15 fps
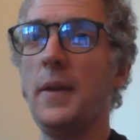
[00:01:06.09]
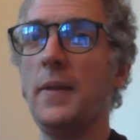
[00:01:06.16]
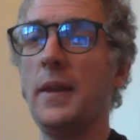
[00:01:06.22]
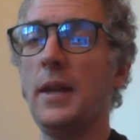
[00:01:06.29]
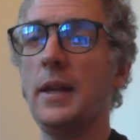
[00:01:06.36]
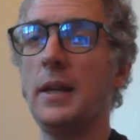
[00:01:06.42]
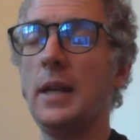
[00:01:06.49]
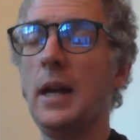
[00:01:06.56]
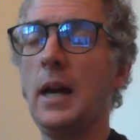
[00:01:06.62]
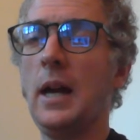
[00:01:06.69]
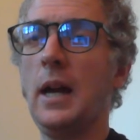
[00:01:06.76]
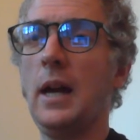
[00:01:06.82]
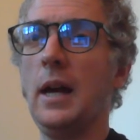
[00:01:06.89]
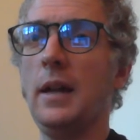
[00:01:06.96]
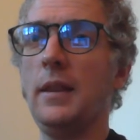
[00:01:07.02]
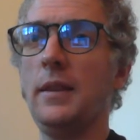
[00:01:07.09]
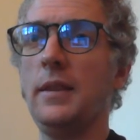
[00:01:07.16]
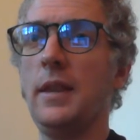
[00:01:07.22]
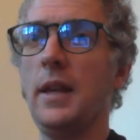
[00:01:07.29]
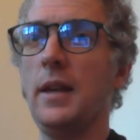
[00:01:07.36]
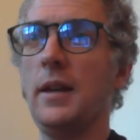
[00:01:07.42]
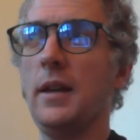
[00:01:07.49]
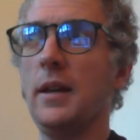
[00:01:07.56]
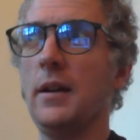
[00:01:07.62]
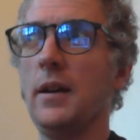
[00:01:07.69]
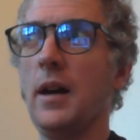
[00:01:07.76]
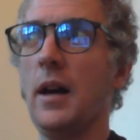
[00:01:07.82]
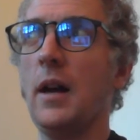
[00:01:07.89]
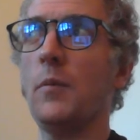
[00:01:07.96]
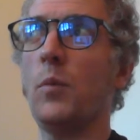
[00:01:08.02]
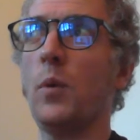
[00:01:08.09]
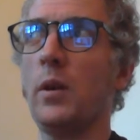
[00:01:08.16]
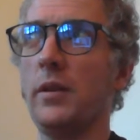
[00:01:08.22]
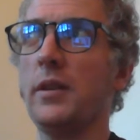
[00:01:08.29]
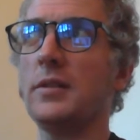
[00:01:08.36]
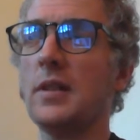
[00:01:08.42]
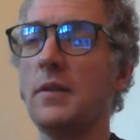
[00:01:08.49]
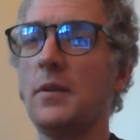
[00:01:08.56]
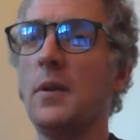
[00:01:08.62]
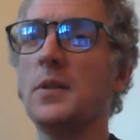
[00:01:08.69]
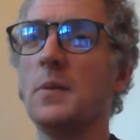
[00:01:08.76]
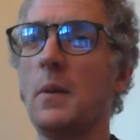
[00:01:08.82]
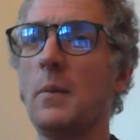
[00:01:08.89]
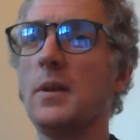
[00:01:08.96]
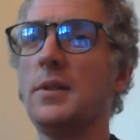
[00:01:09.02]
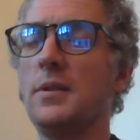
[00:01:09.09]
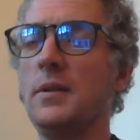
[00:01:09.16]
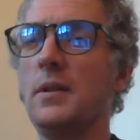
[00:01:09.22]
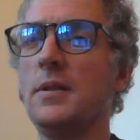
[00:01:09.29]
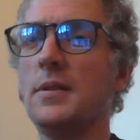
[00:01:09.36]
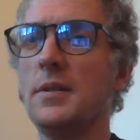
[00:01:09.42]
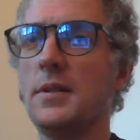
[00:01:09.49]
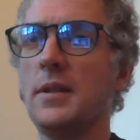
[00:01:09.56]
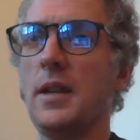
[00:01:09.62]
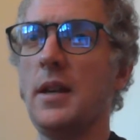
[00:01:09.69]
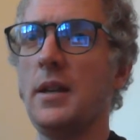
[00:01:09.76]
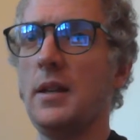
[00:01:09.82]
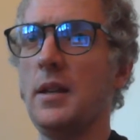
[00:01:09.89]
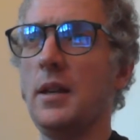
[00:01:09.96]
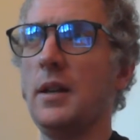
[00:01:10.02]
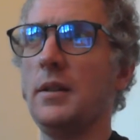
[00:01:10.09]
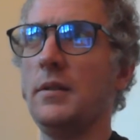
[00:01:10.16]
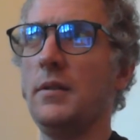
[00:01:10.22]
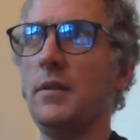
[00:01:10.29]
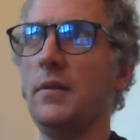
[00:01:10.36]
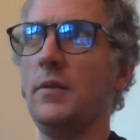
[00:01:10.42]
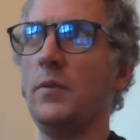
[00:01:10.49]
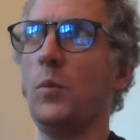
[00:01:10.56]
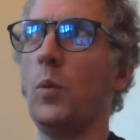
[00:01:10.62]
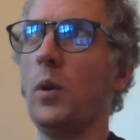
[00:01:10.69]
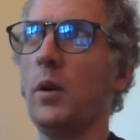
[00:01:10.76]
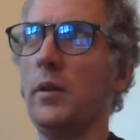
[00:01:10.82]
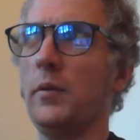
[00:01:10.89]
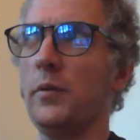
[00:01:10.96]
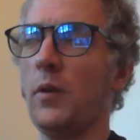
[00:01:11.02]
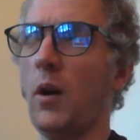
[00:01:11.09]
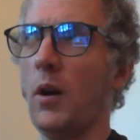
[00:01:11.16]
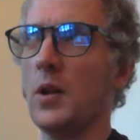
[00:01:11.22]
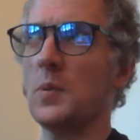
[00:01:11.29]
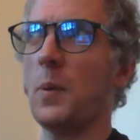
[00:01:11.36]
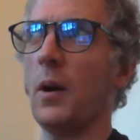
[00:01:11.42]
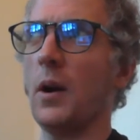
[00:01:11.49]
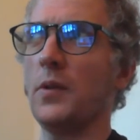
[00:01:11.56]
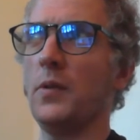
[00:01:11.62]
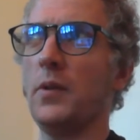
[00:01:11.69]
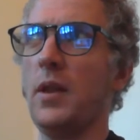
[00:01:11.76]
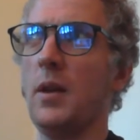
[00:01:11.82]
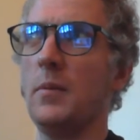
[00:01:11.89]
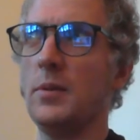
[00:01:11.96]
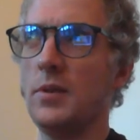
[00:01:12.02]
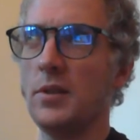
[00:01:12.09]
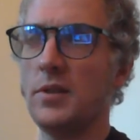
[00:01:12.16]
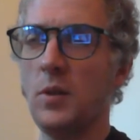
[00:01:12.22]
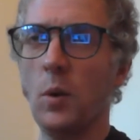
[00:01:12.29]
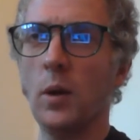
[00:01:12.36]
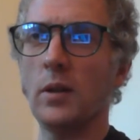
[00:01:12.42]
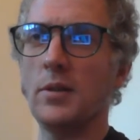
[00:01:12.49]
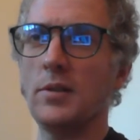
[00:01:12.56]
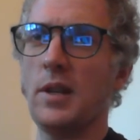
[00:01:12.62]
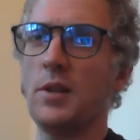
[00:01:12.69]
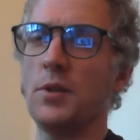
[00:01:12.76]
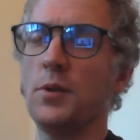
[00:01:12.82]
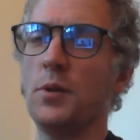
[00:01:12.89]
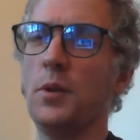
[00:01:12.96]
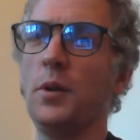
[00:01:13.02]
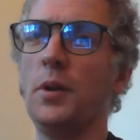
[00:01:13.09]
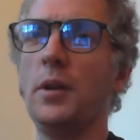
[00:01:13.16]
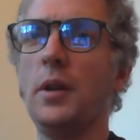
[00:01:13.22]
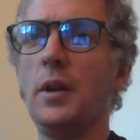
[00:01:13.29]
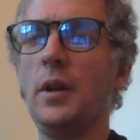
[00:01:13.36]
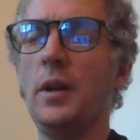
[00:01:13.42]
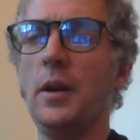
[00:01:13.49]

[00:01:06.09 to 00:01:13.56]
And then one of the things I've noticed about my students is that one of the hardest parts for them is just the organizational